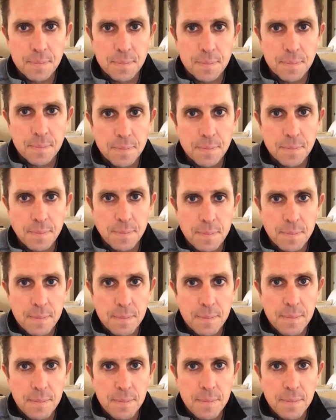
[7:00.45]

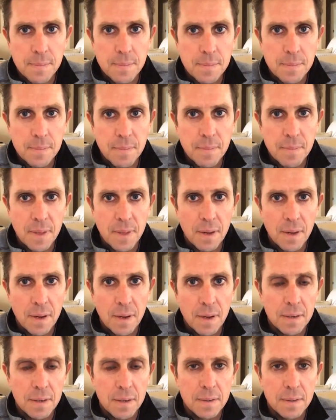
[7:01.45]

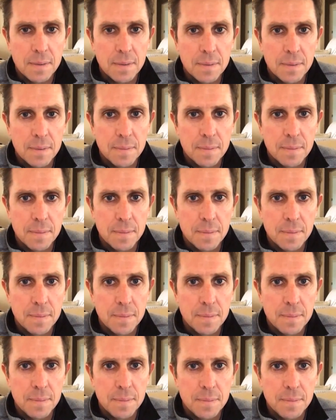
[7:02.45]

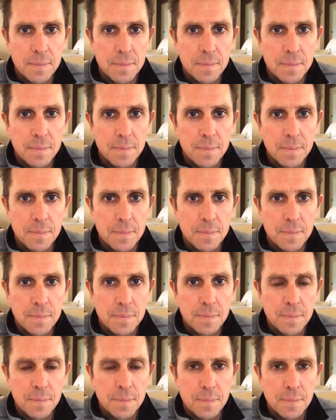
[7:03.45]

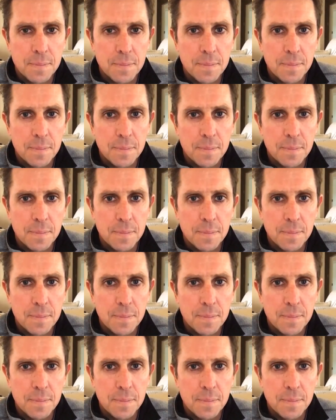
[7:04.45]
(silent)